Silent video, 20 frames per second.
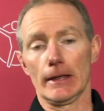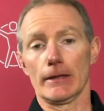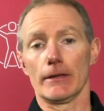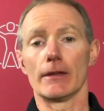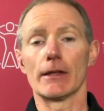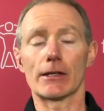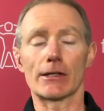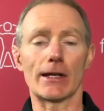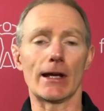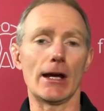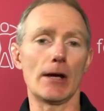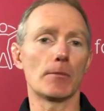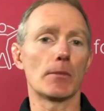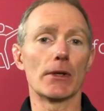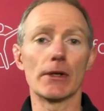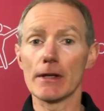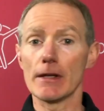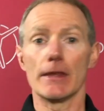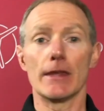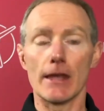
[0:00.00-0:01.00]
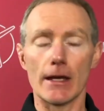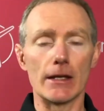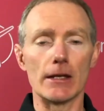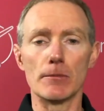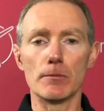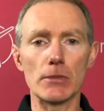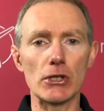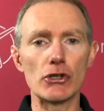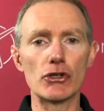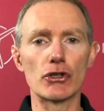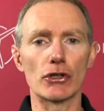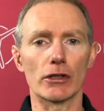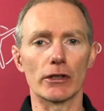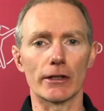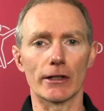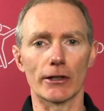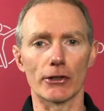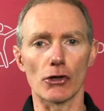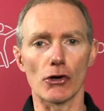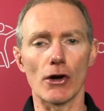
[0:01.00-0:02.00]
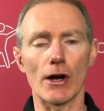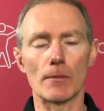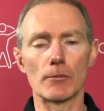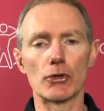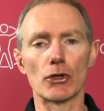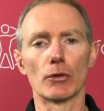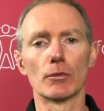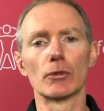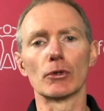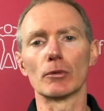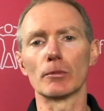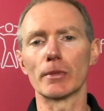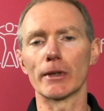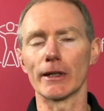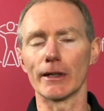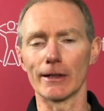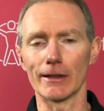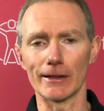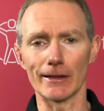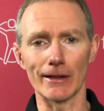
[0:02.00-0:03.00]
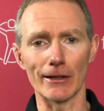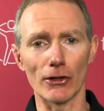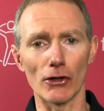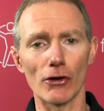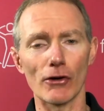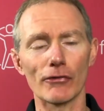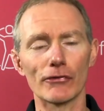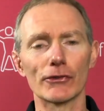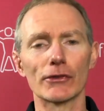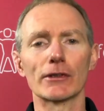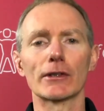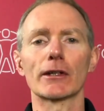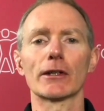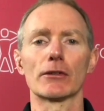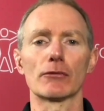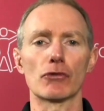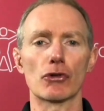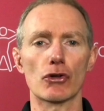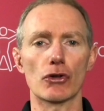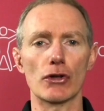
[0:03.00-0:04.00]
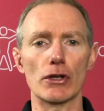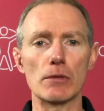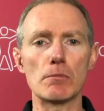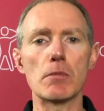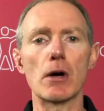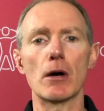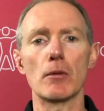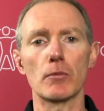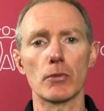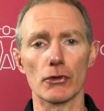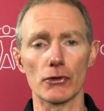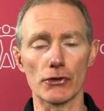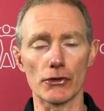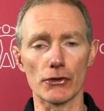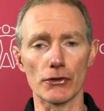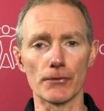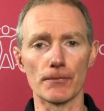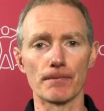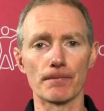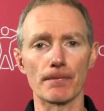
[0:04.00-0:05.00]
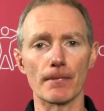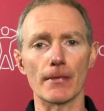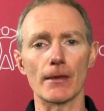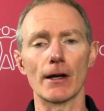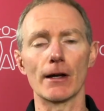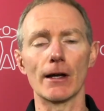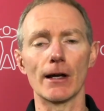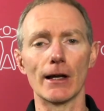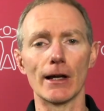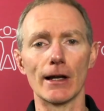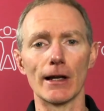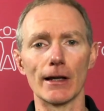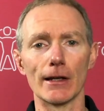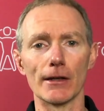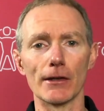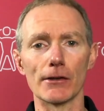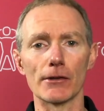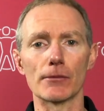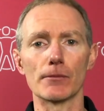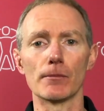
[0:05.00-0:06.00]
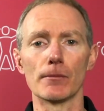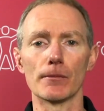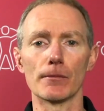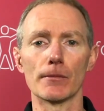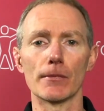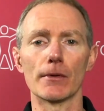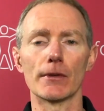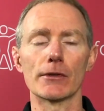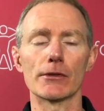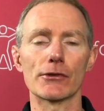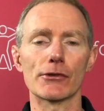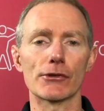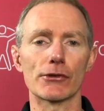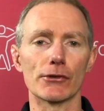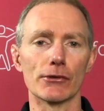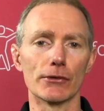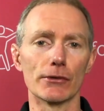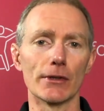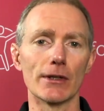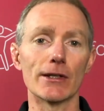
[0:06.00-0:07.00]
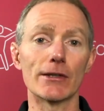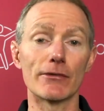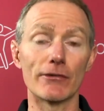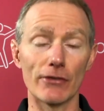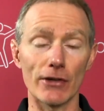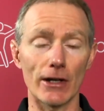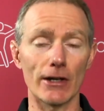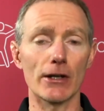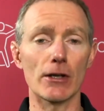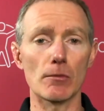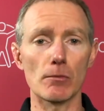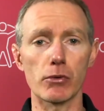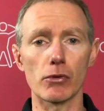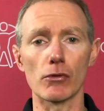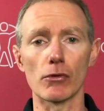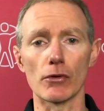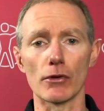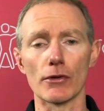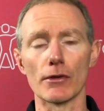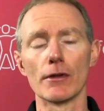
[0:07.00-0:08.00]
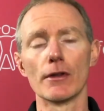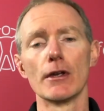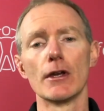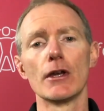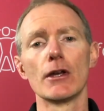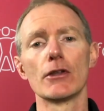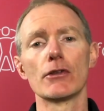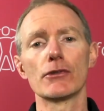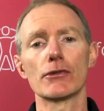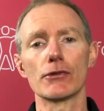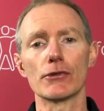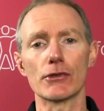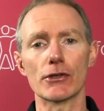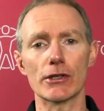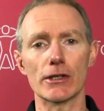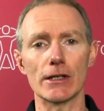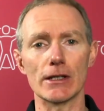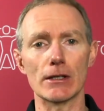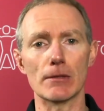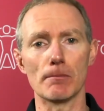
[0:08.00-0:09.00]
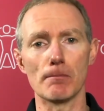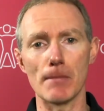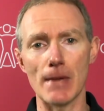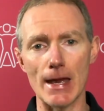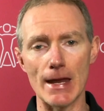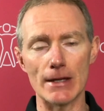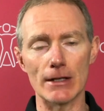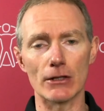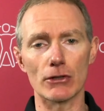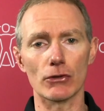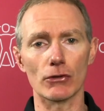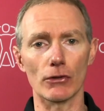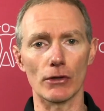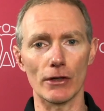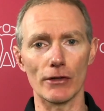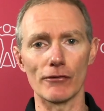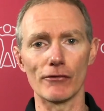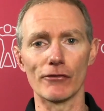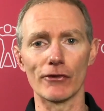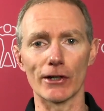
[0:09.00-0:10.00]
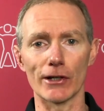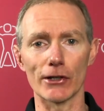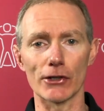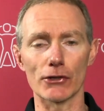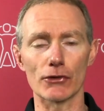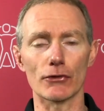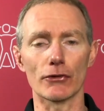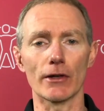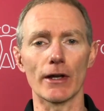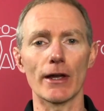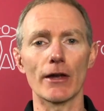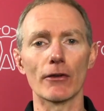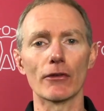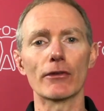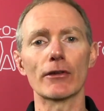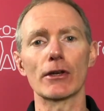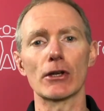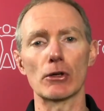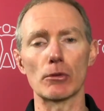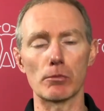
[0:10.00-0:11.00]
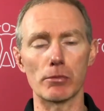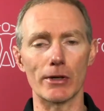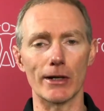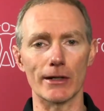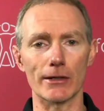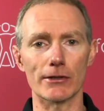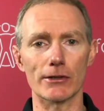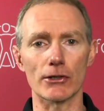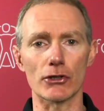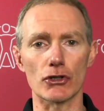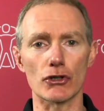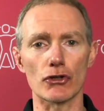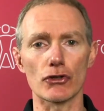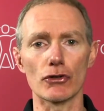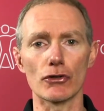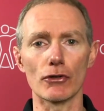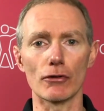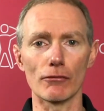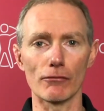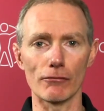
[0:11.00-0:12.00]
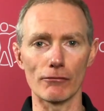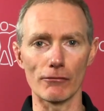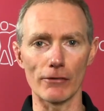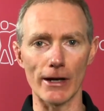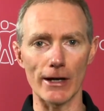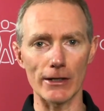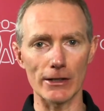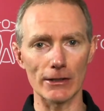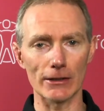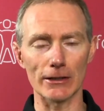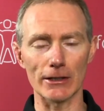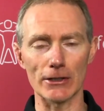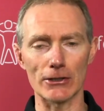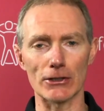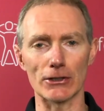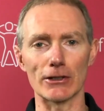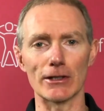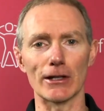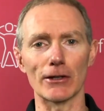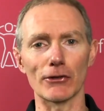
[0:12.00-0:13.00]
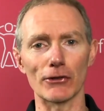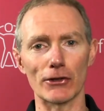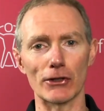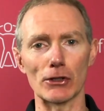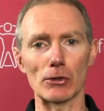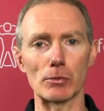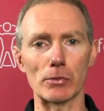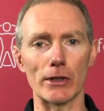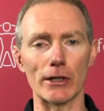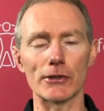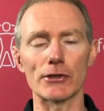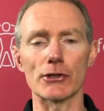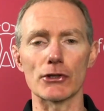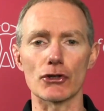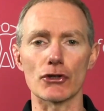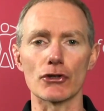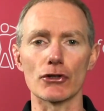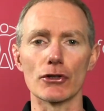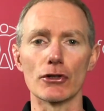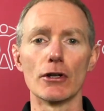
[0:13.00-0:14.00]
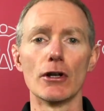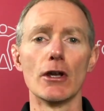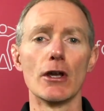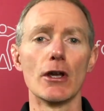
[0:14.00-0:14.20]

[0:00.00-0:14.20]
this happened and then immediately I got abdominal pain. They often kind of creep up on you. And so it's very important to seek medical advice, or a healthcare practitioner, regulated healthcare practitioner,